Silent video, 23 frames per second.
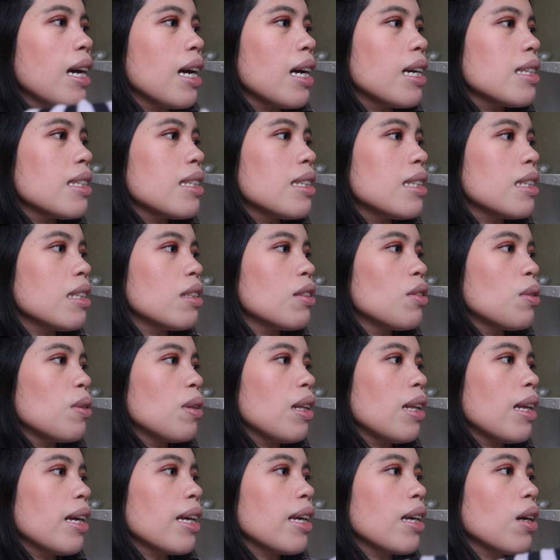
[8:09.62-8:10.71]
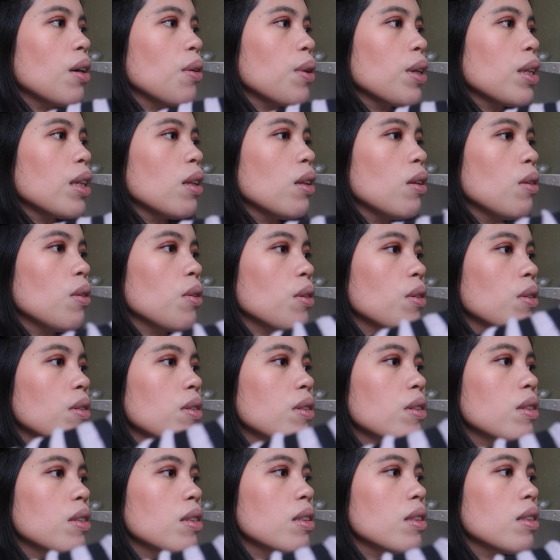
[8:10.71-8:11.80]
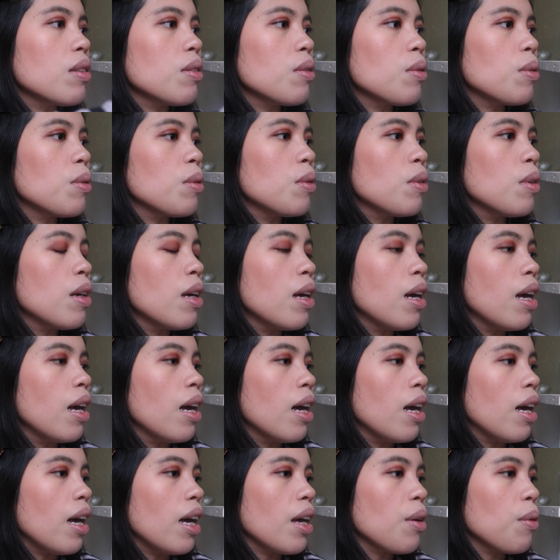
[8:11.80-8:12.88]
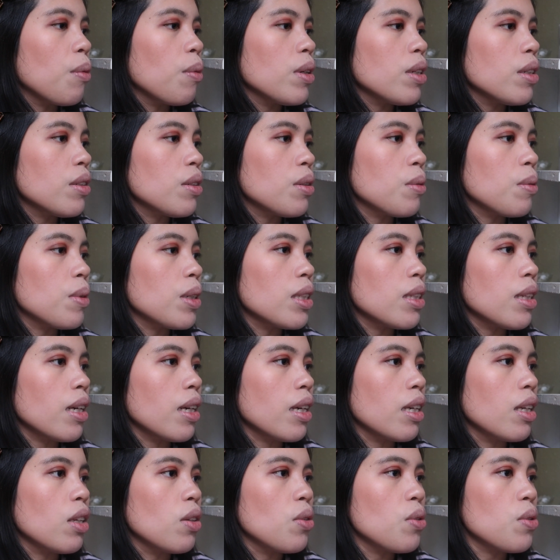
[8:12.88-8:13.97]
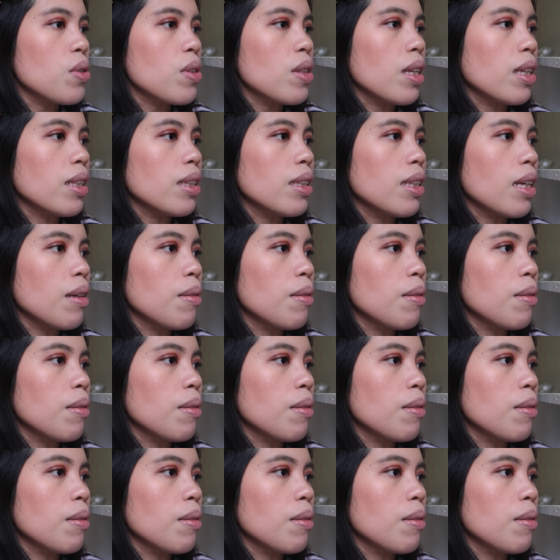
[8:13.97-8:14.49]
still don't like how it looks. I wonder what I used that time,